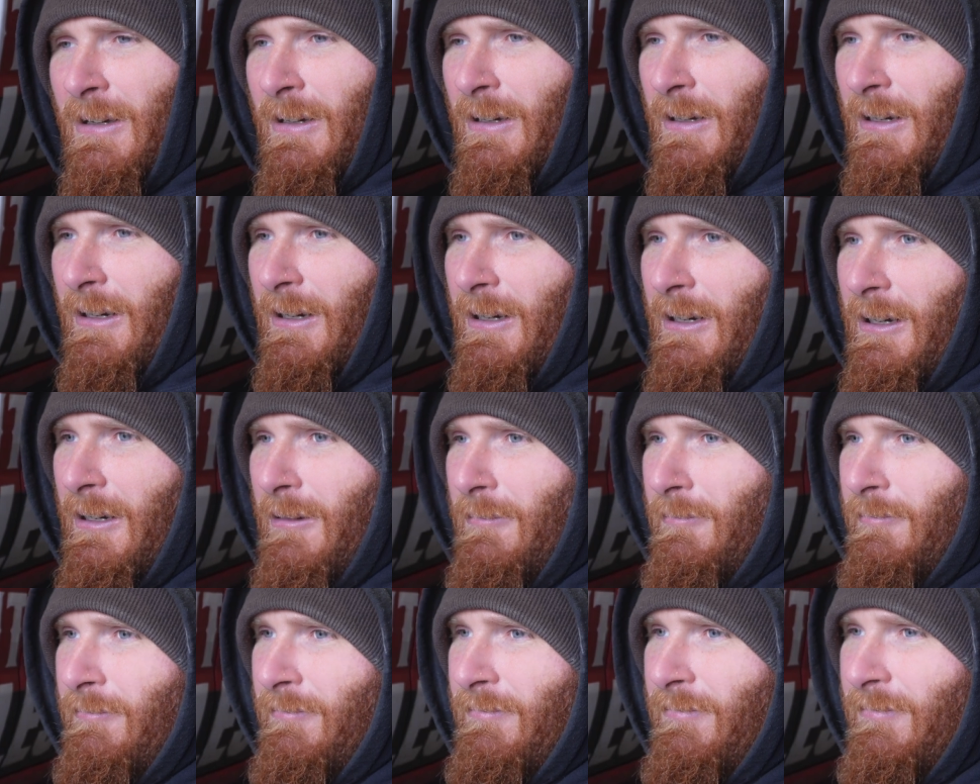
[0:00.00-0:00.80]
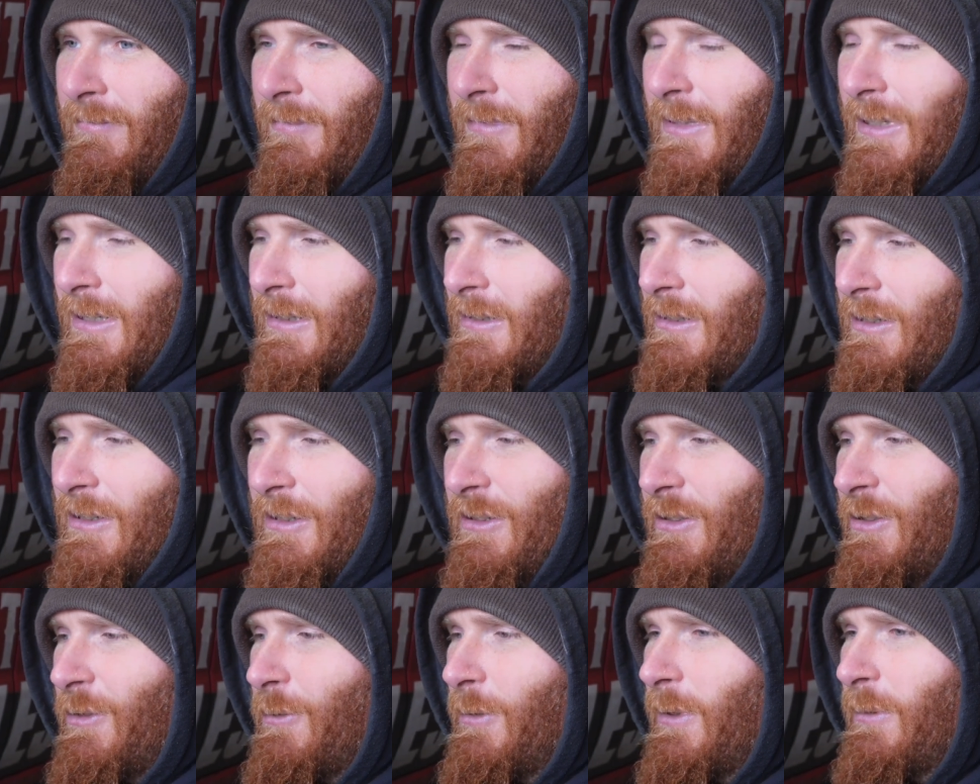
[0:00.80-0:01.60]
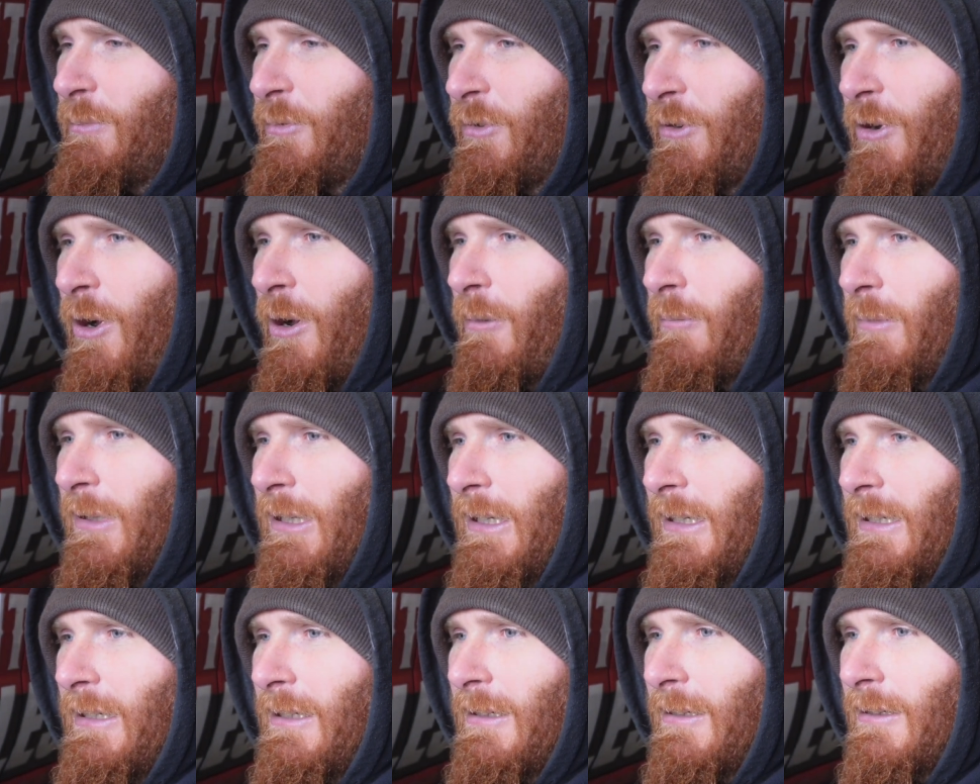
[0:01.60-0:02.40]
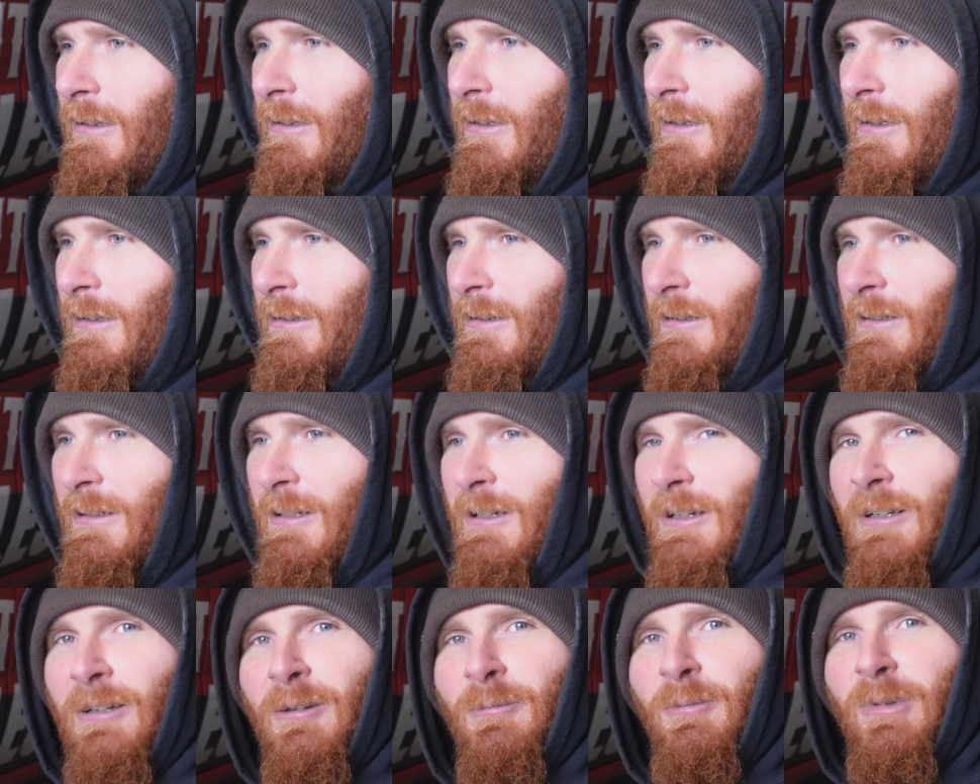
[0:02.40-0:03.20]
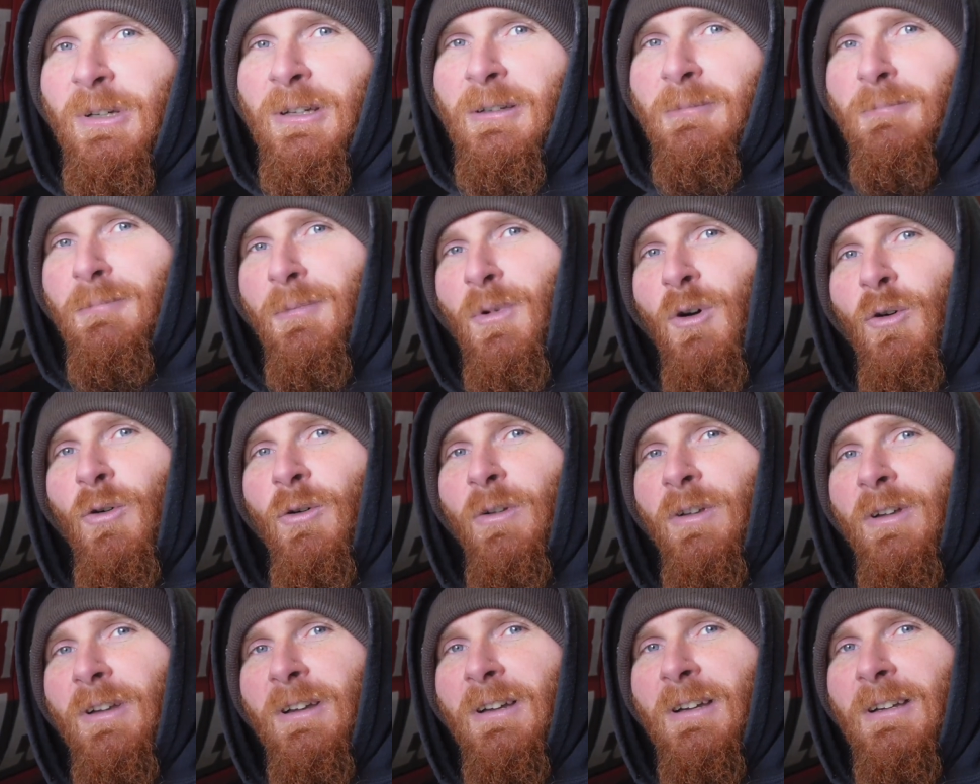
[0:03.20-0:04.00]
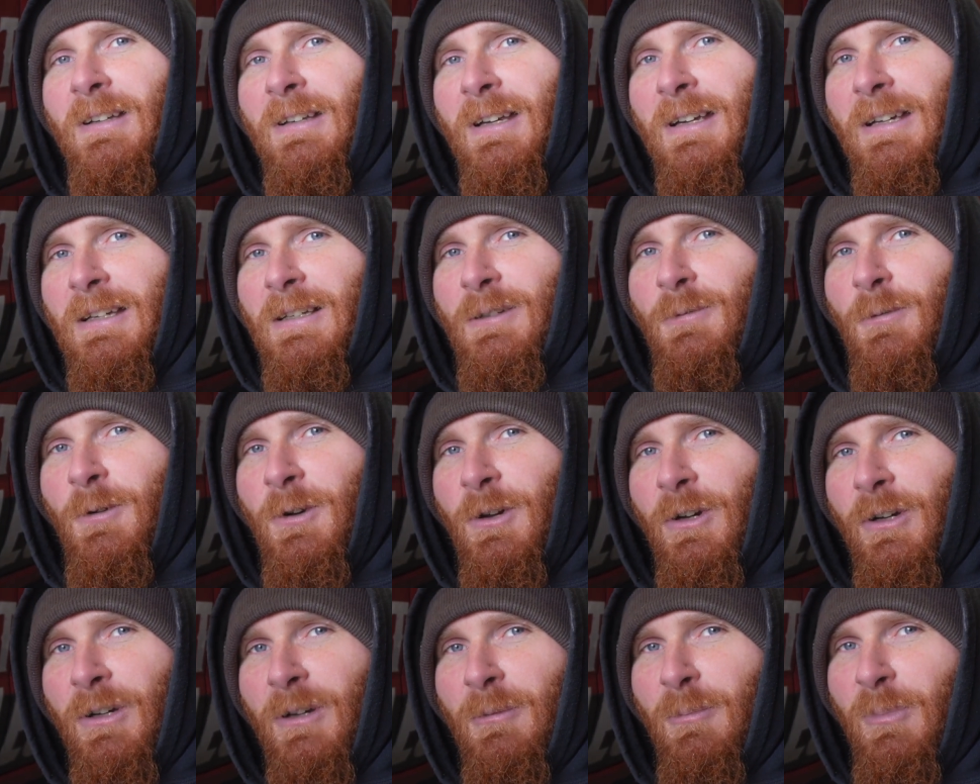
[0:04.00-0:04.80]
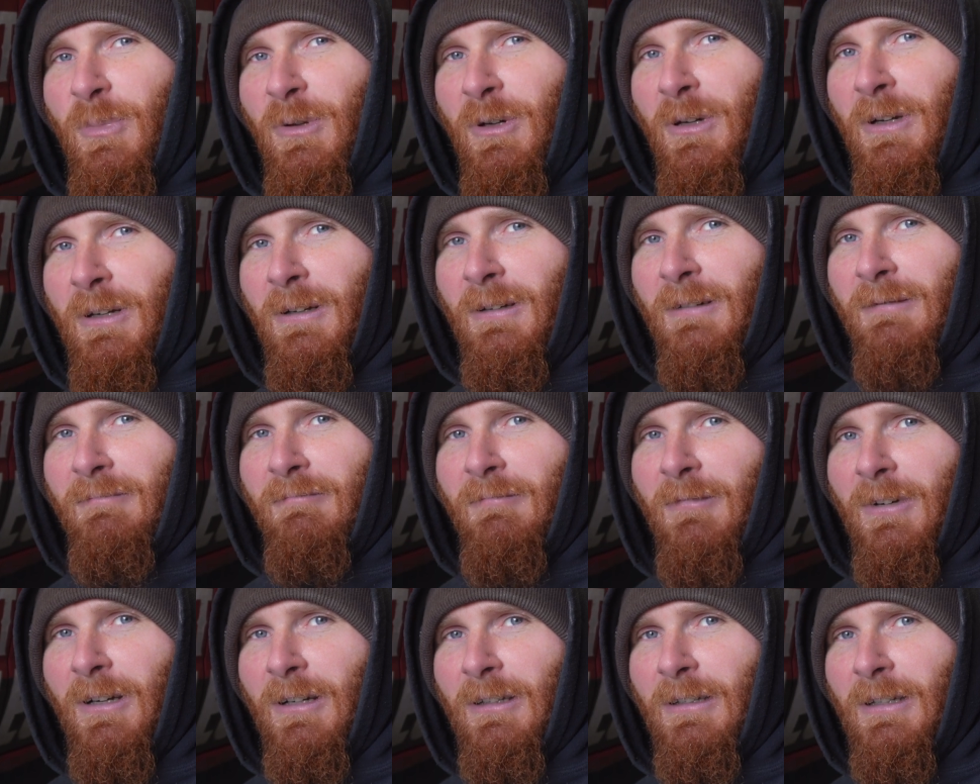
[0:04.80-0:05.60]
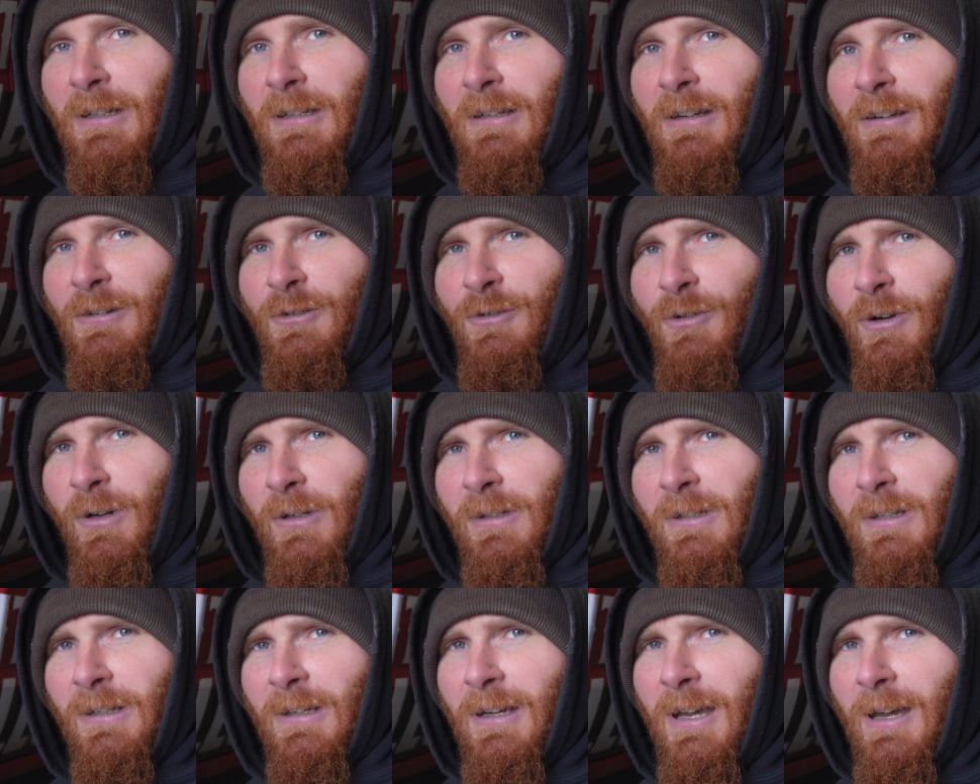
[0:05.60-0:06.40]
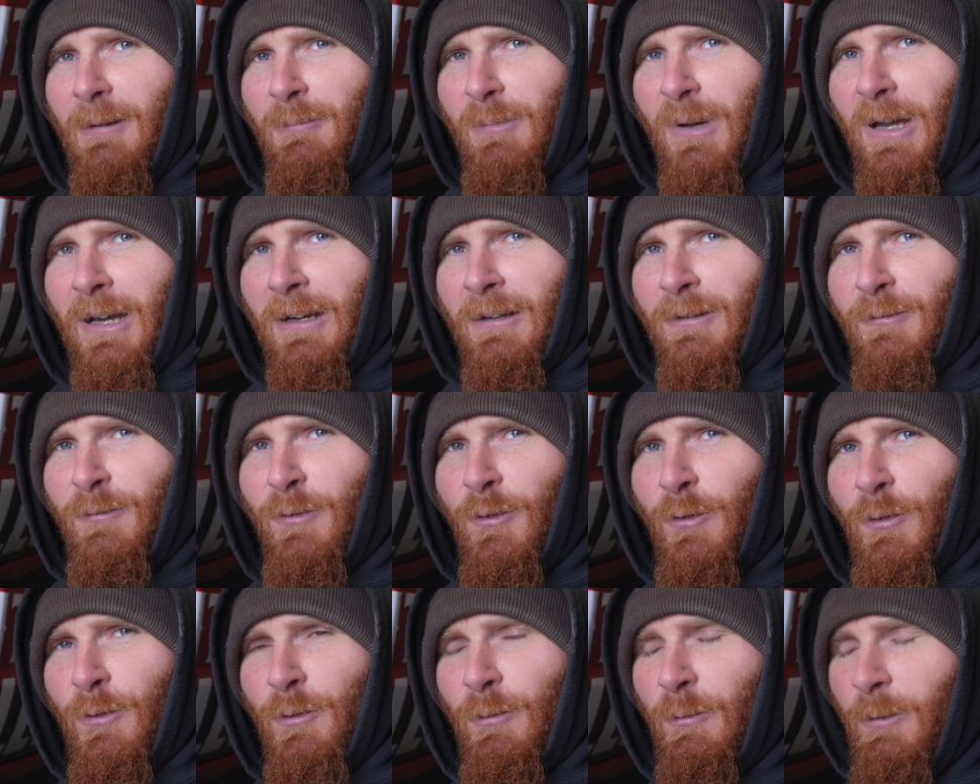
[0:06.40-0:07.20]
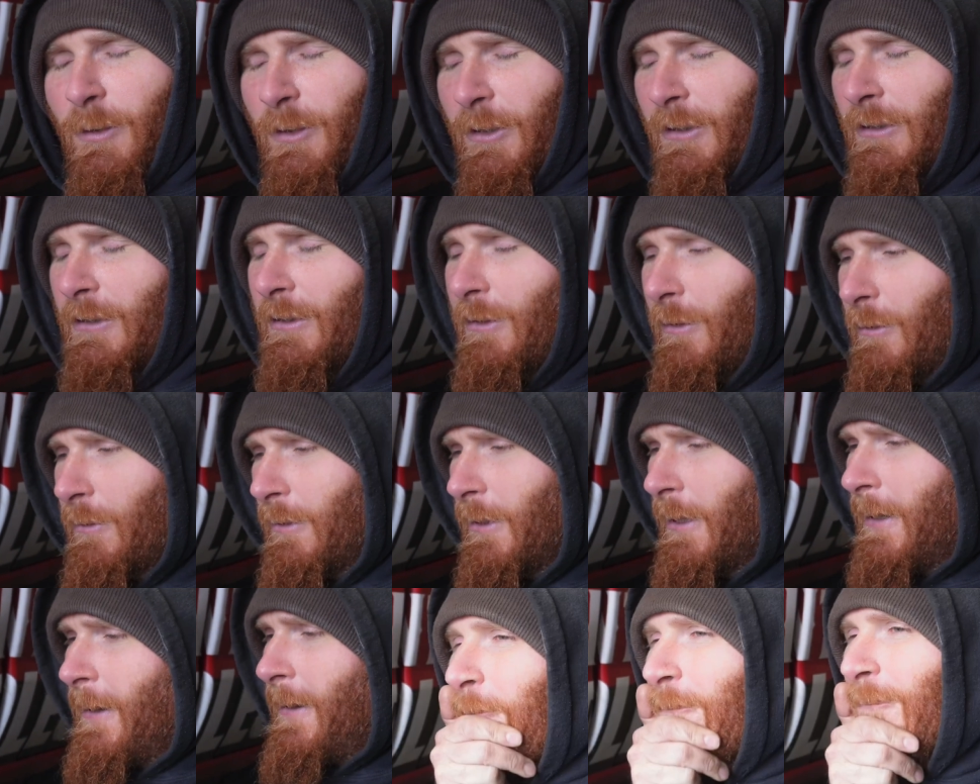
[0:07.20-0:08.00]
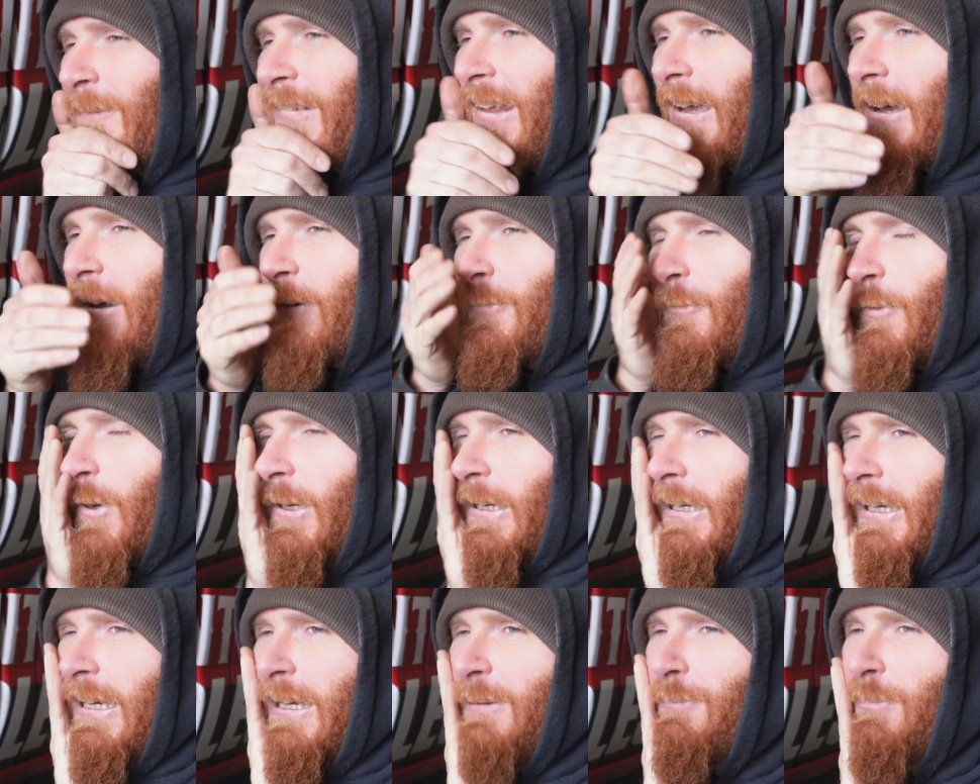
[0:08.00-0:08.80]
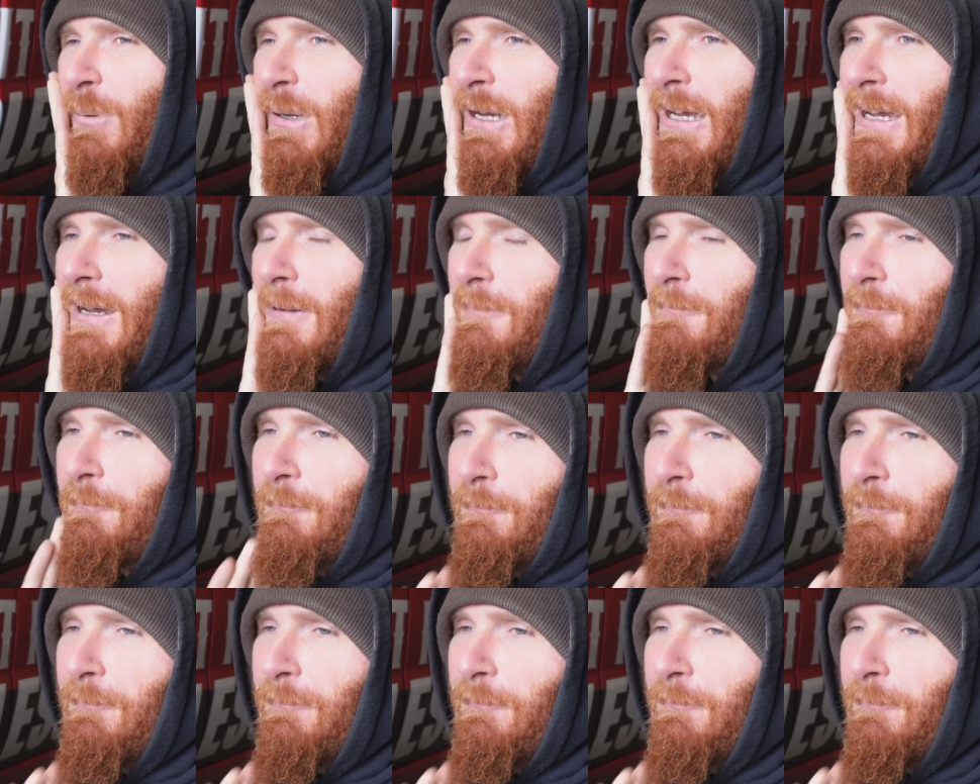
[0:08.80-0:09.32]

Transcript: because to do it properly is gonna be more than a day's work, but I need the truck to get back and forth to work. So if I keep it,